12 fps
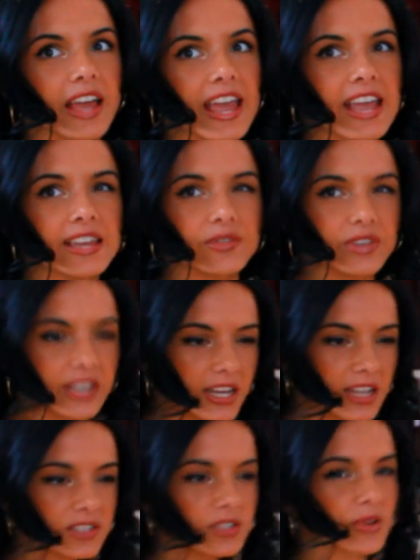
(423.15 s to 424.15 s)

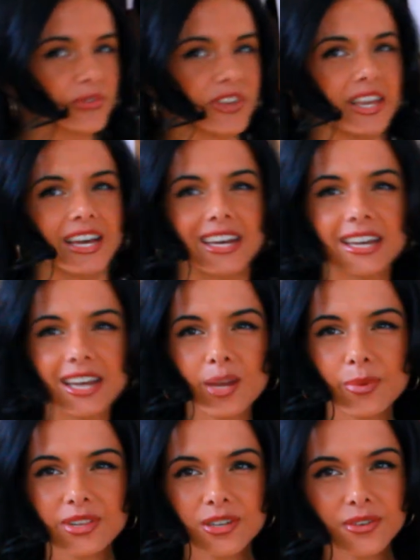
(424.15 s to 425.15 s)
Avia Sophia,
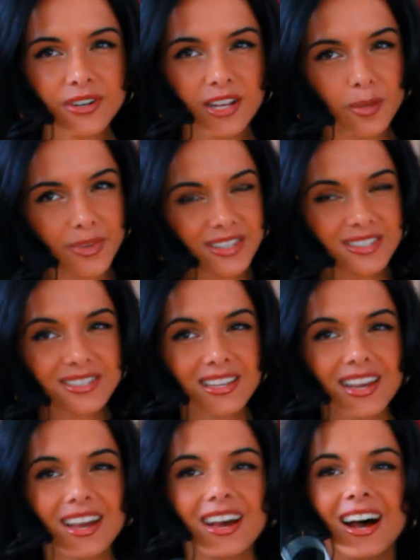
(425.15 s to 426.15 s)
I believe her name is.
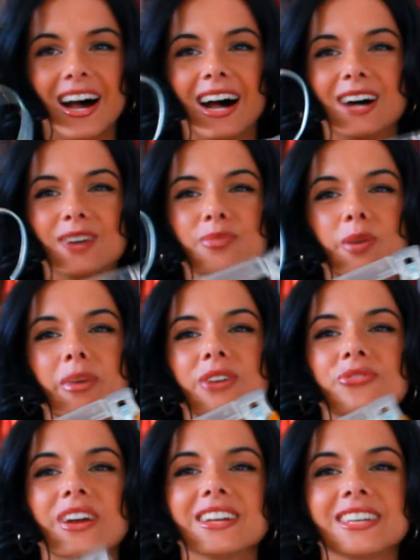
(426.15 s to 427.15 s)
But my
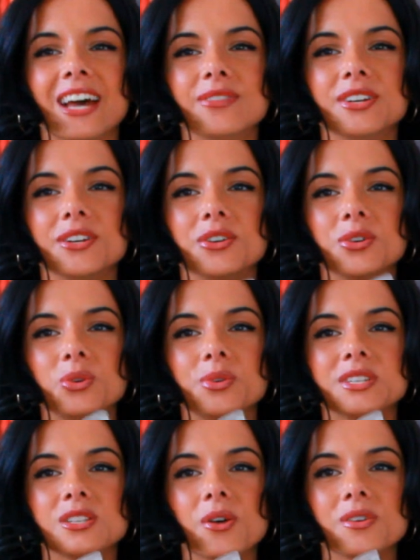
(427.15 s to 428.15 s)
friend Kevin, who
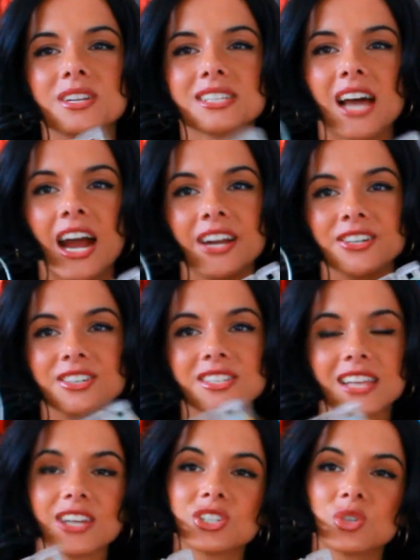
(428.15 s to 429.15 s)
is known as Iron
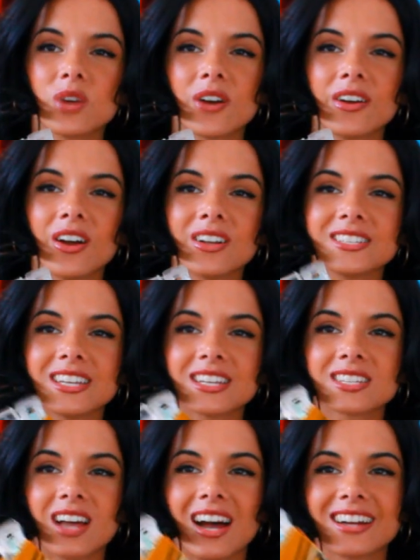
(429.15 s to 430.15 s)
Sanctuary on
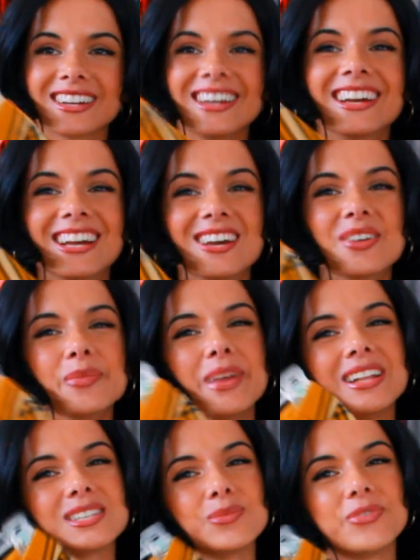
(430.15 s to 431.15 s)
TikTok,
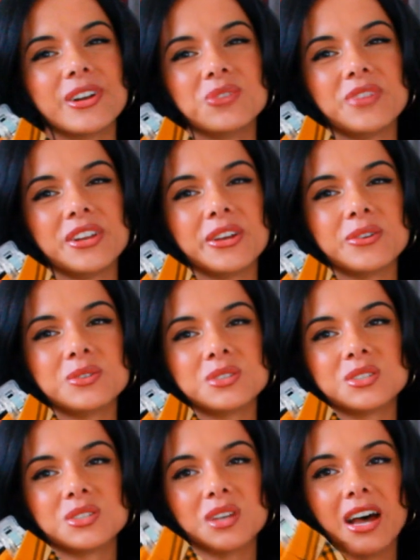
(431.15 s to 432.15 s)
made some funny
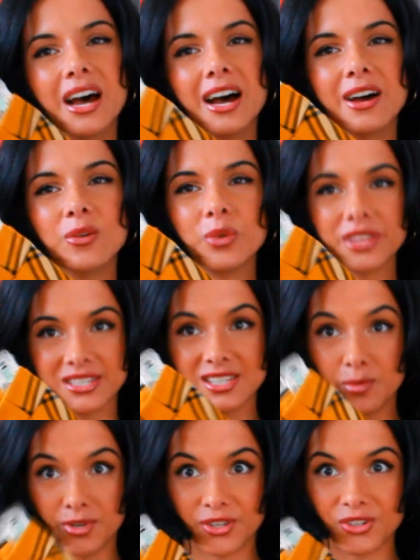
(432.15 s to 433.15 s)
videos with a
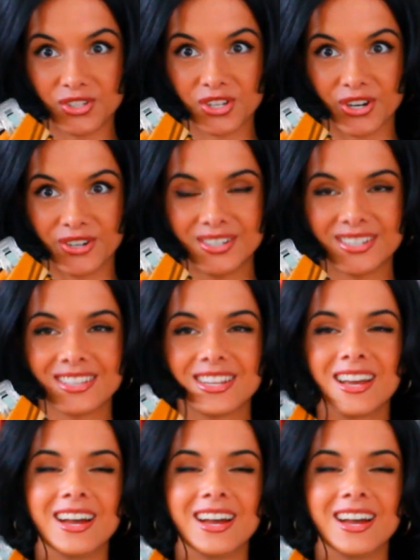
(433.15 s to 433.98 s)
similar skirt.